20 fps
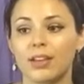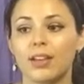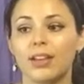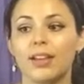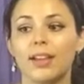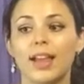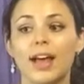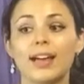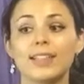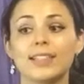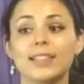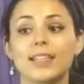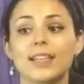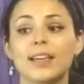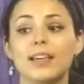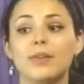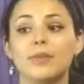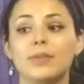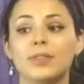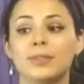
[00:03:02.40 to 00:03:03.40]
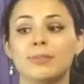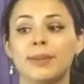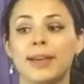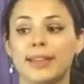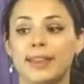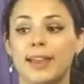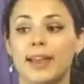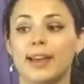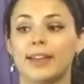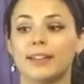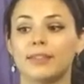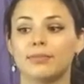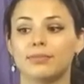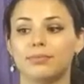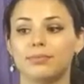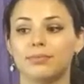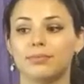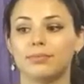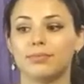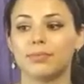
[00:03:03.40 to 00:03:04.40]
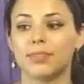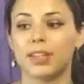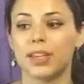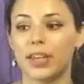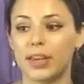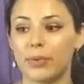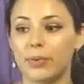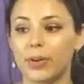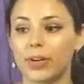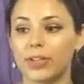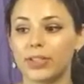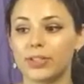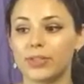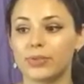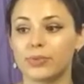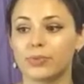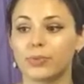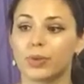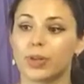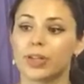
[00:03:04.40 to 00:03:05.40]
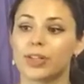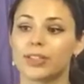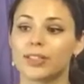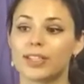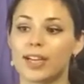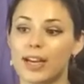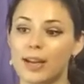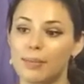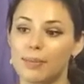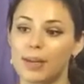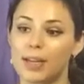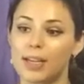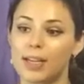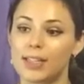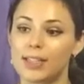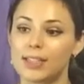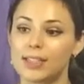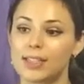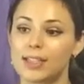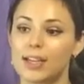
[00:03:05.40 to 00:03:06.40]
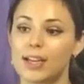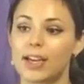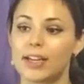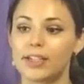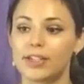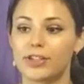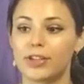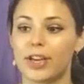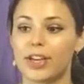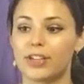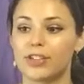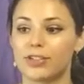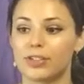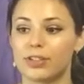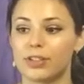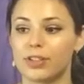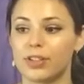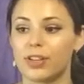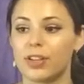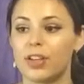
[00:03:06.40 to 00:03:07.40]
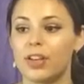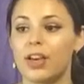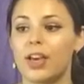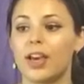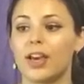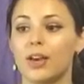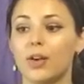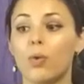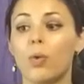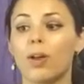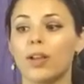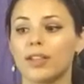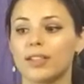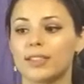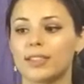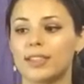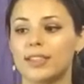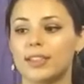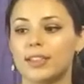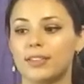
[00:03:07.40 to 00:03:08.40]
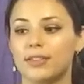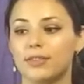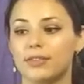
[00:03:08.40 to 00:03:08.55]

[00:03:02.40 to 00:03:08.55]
Lastly was Medline. Keywords were diabetes, education, and qualitative.